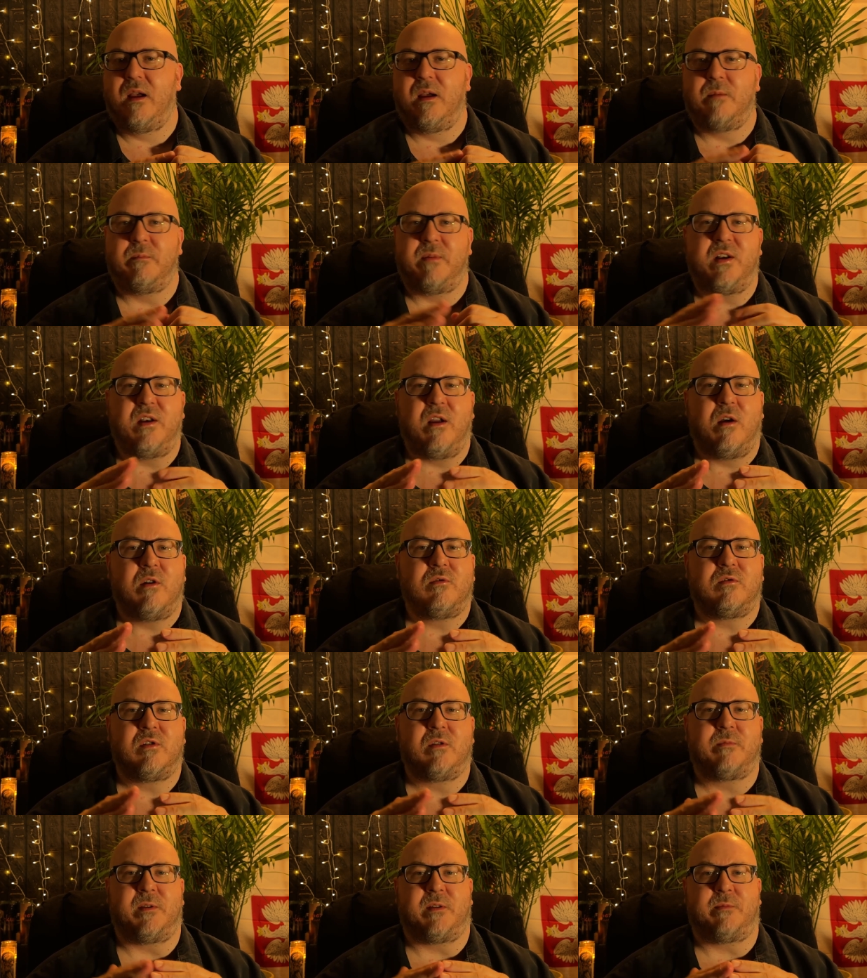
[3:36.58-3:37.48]
But no
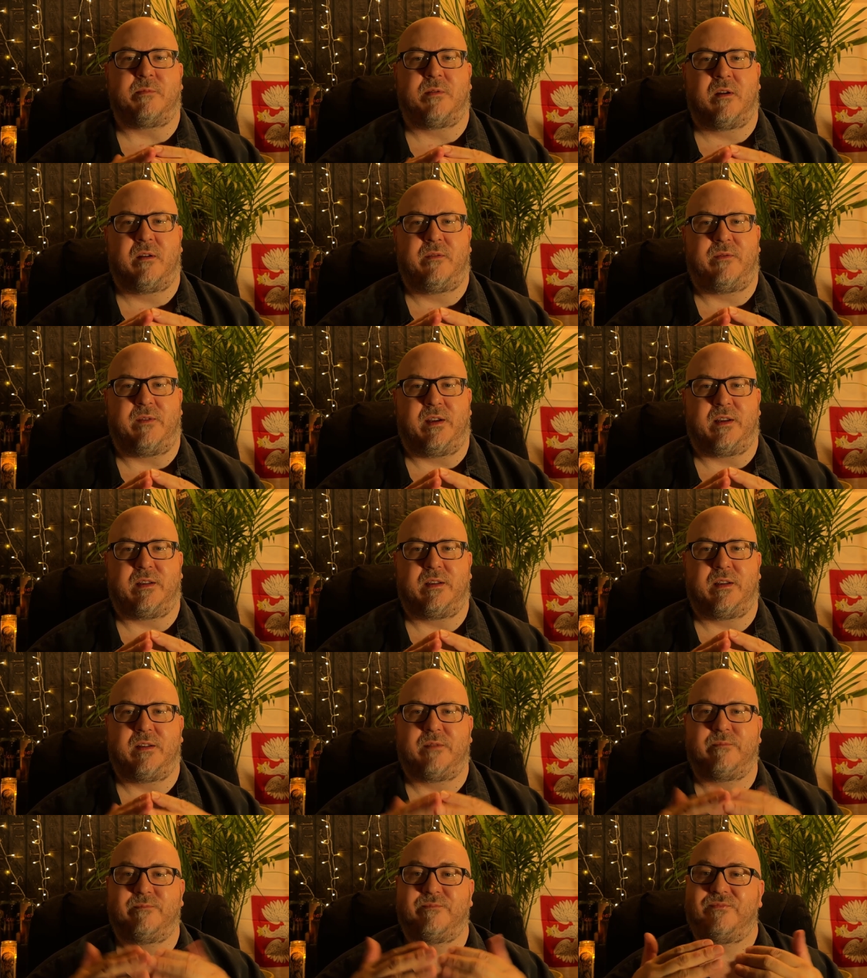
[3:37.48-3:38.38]
group is perfect,
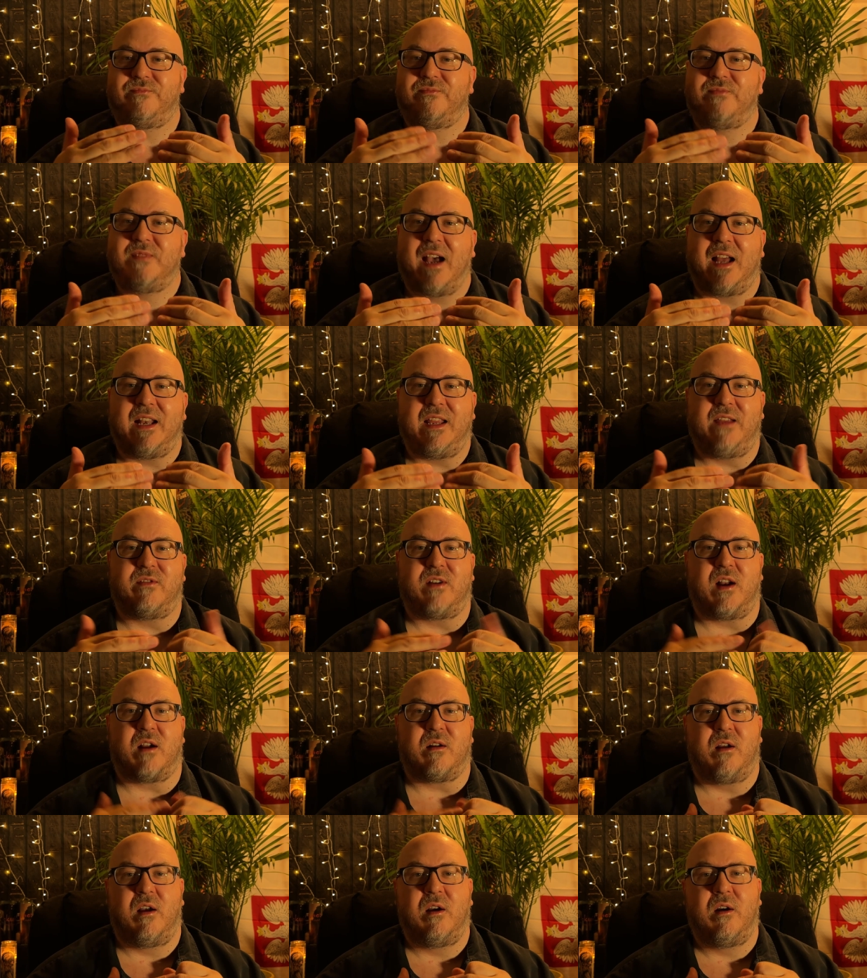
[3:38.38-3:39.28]
not even
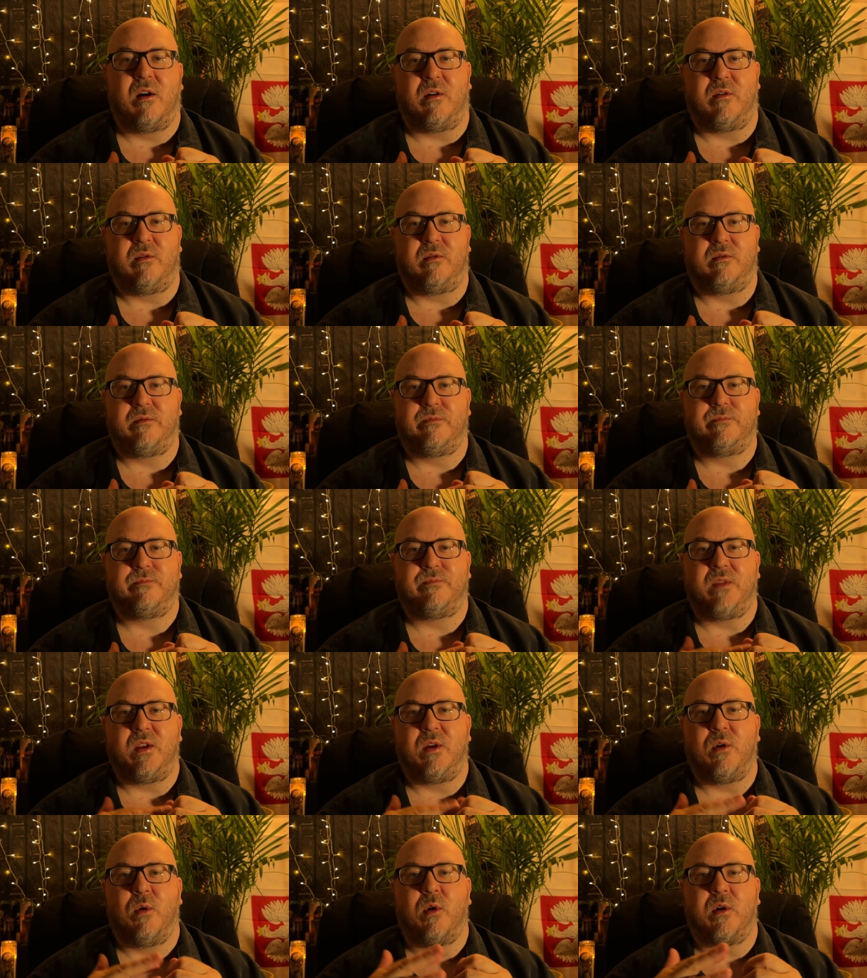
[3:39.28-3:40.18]
our own,
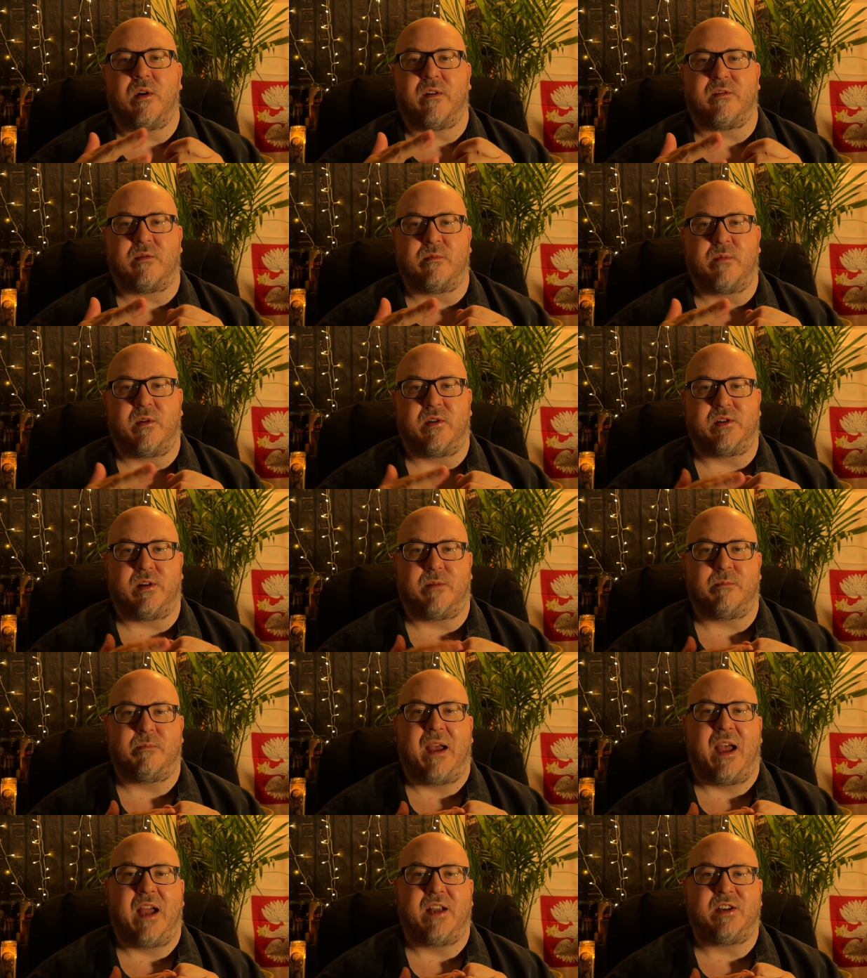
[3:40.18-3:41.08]
the Order of Emergent
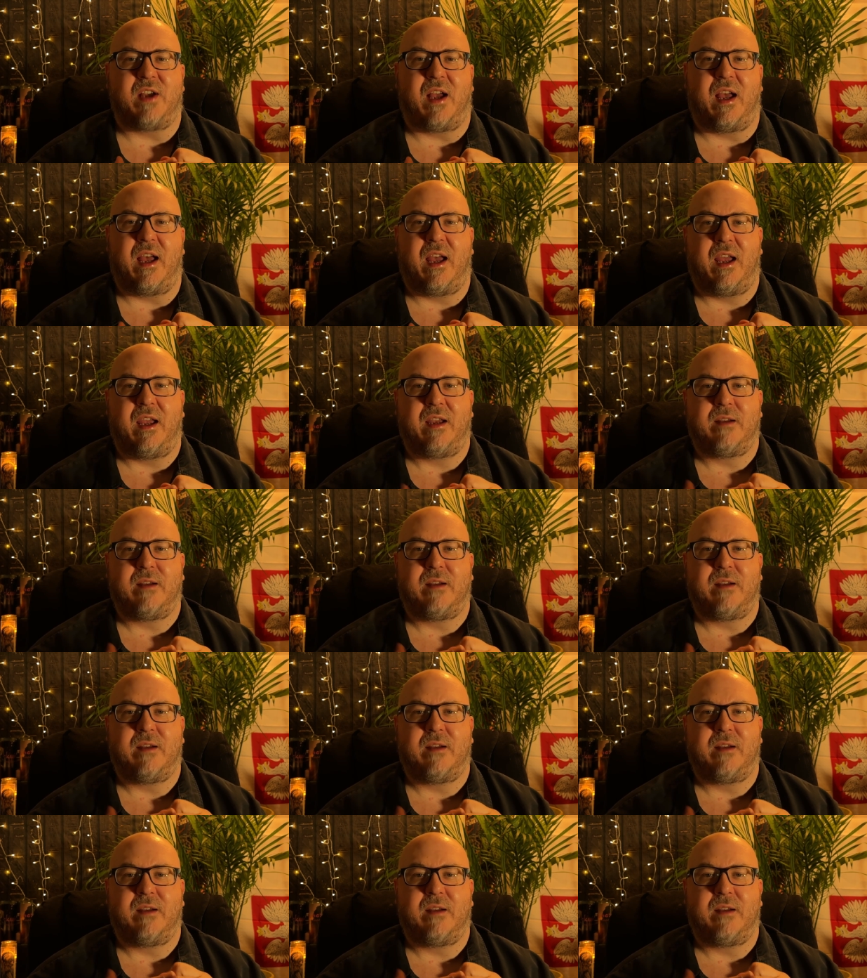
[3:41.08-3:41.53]
Magi.